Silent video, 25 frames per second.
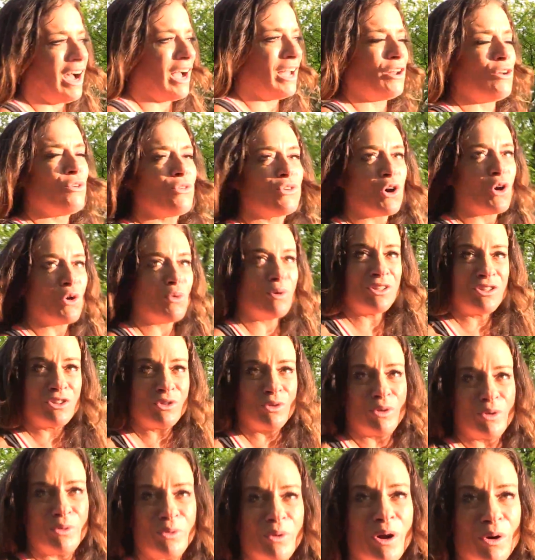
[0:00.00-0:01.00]
I don't go
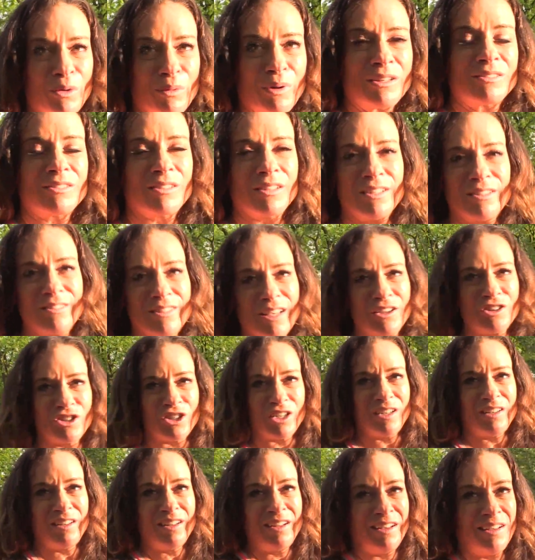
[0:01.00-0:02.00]
into a wrestling
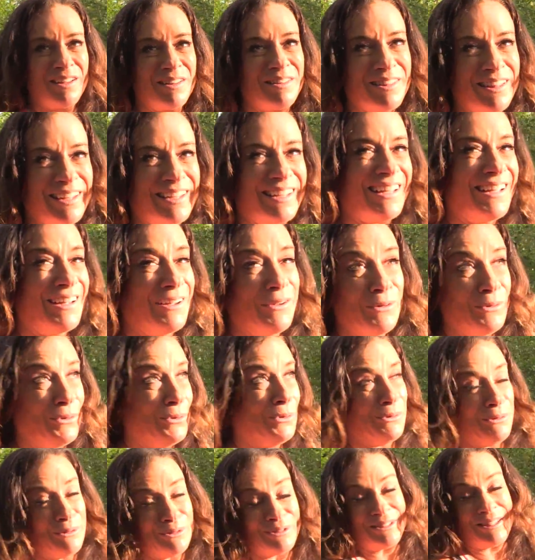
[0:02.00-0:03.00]
session thinking,
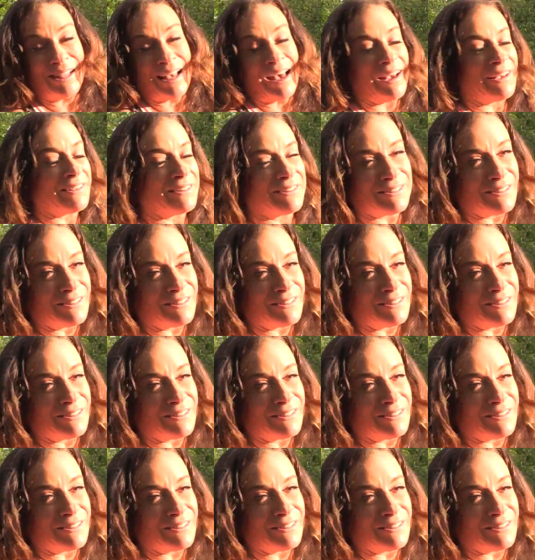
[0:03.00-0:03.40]
ooh, sex.